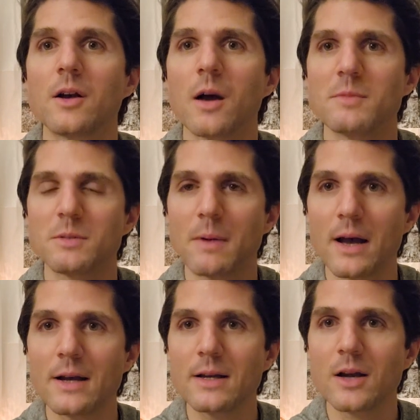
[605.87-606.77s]
comes
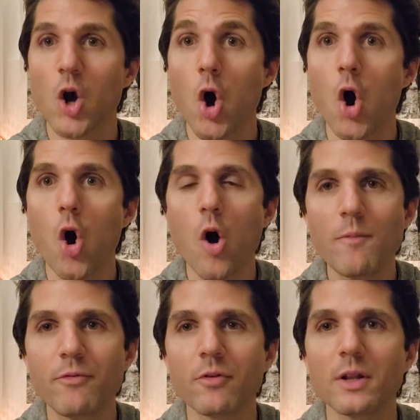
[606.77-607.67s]
back.
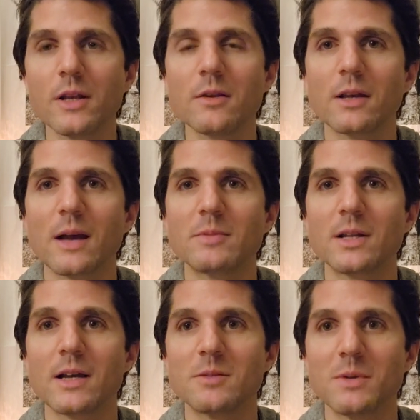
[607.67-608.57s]
Hopefully, the captain
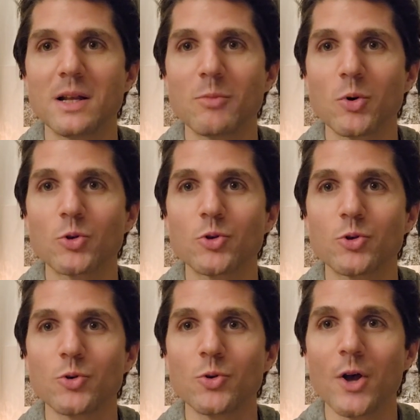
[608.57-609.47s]
has been able
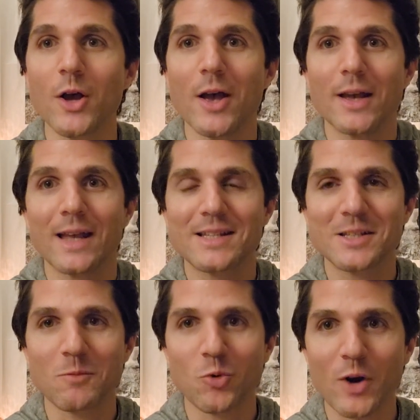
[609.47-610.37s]
to get
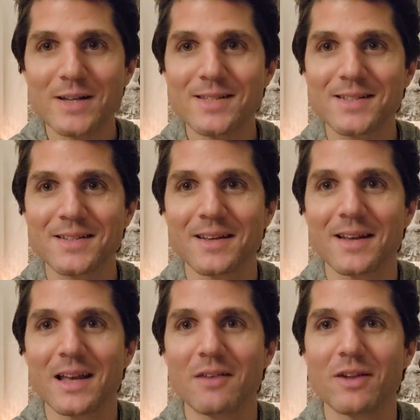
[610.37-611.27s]
some rest
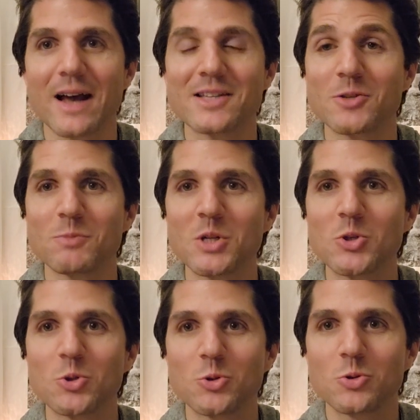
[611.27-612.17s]
if it hasn't been
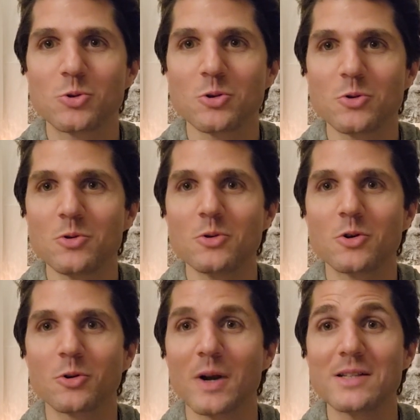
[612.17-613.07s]
too
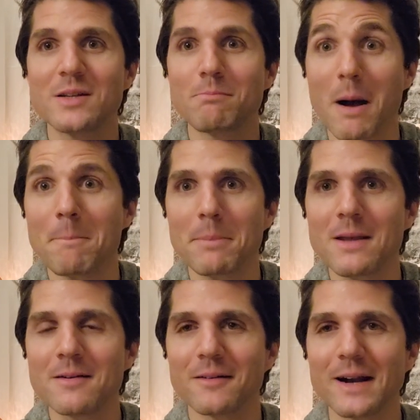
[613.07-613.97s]
crazy
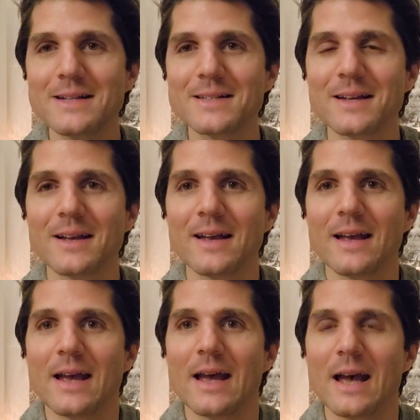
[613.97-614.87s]
bumpy, right?
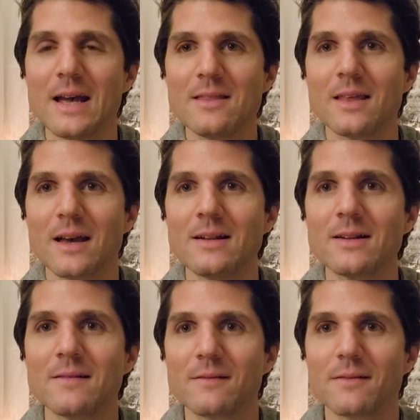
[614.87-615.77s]
And
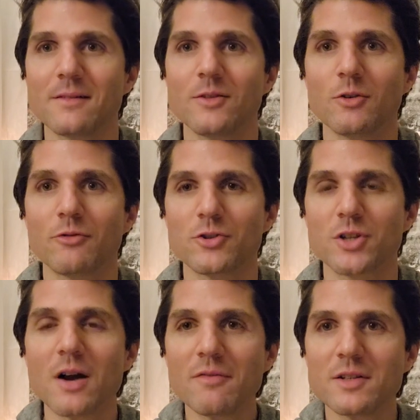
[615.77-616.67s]
then the first
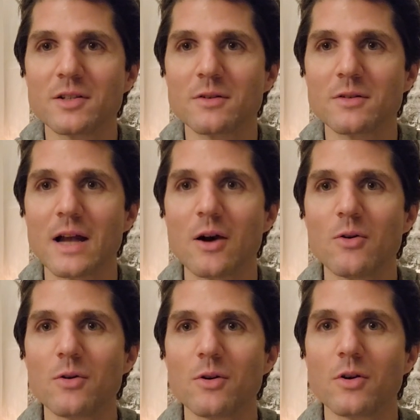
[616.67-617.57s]
officer
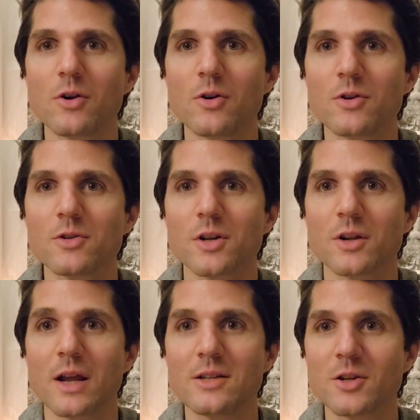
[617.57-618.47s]
now goes on
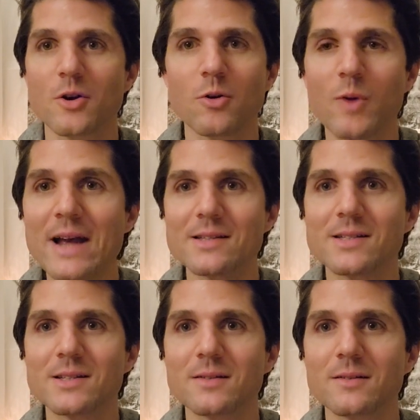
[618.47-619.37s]
his or her
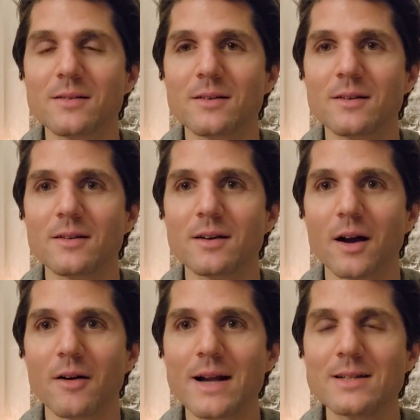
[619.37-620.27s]
rest.
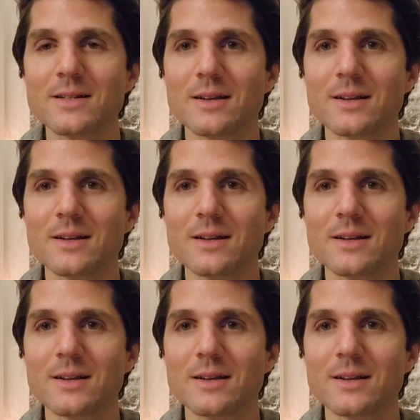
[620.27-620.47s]
All right?